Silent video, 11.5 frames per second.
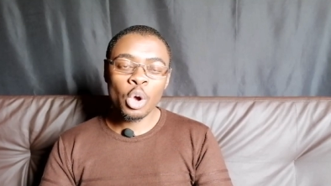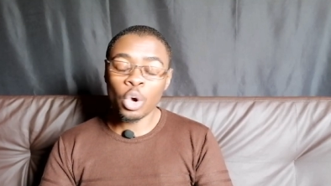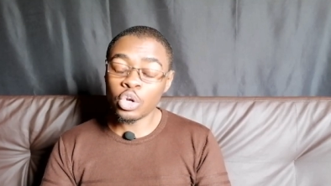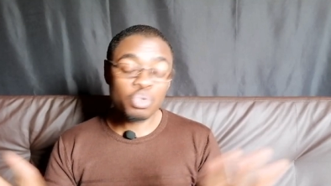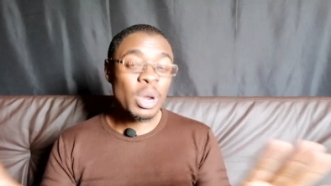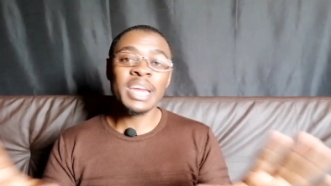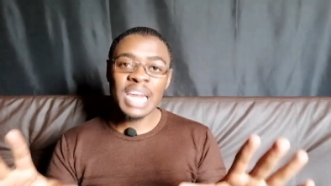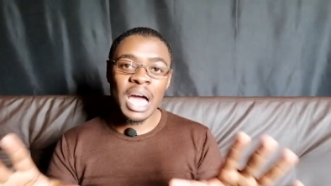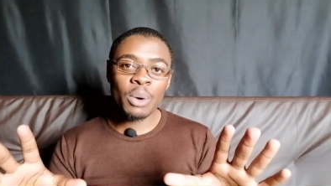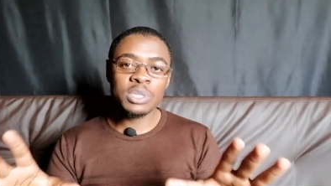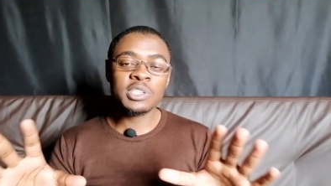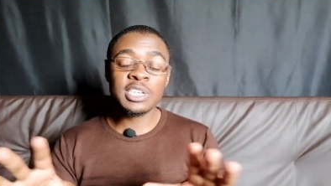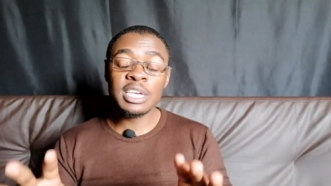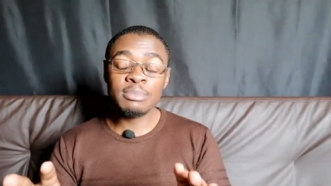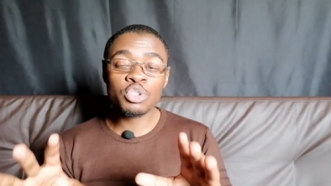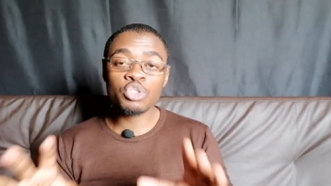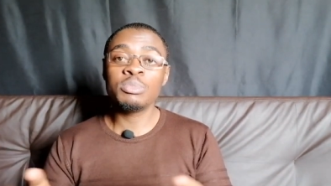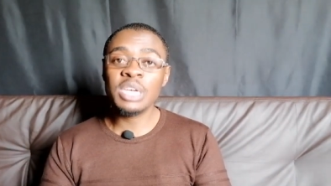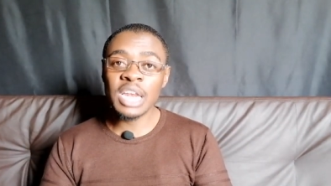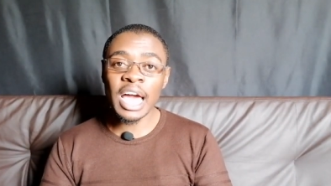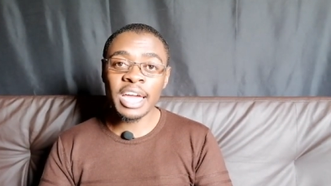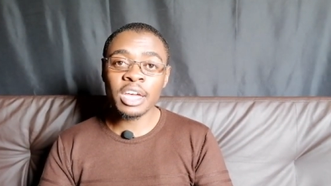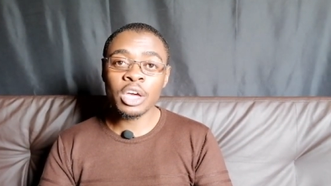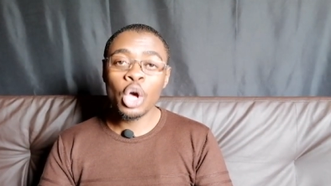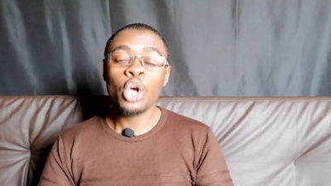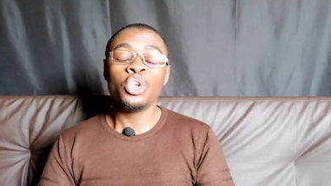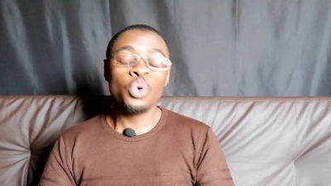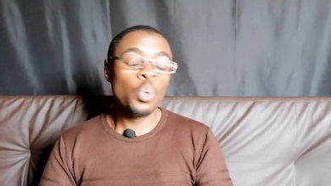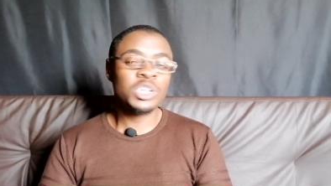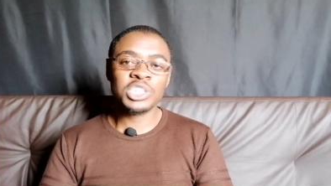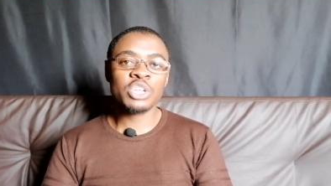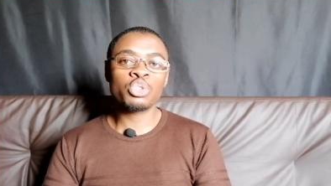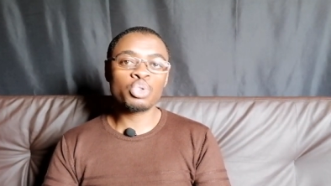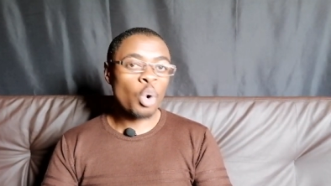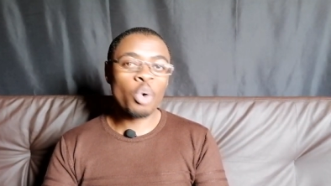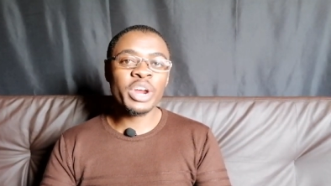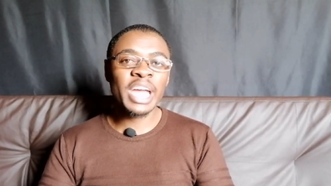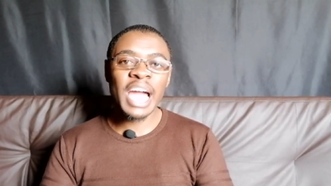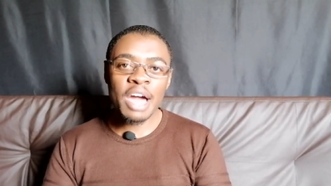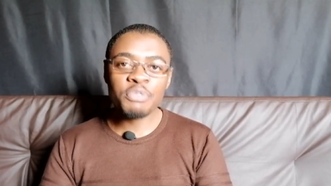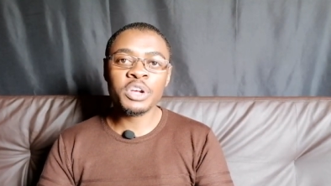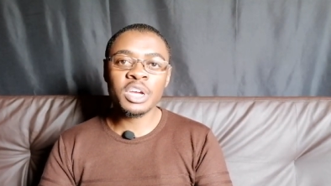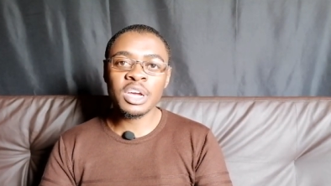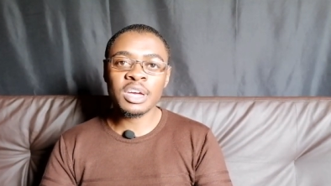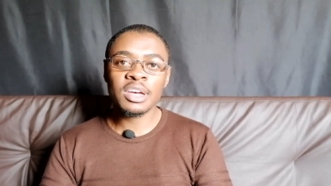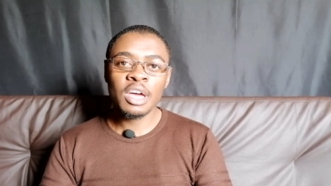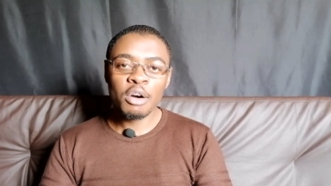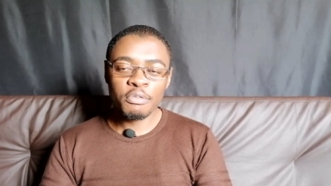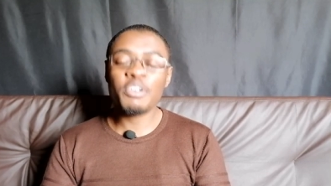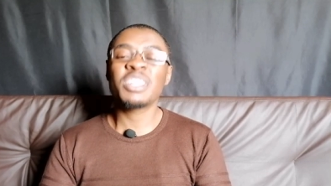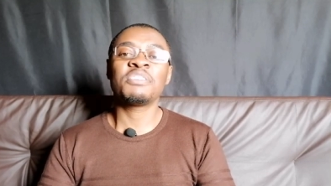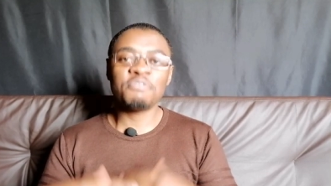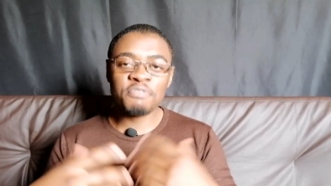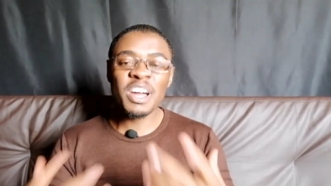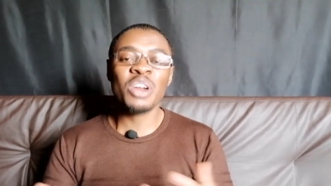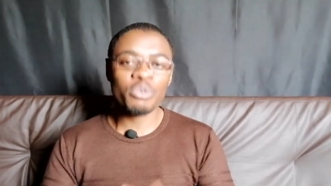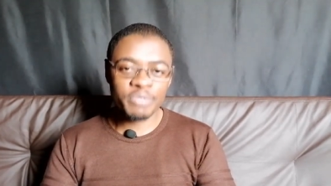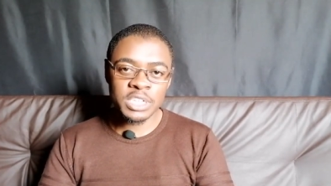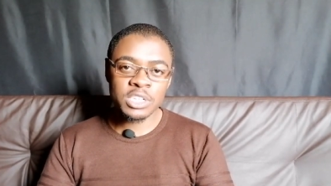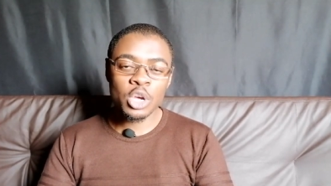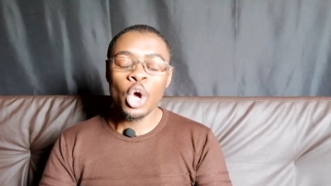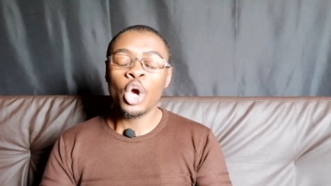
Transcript: Because right now it seems to me like you are just touring Africa for the fun of it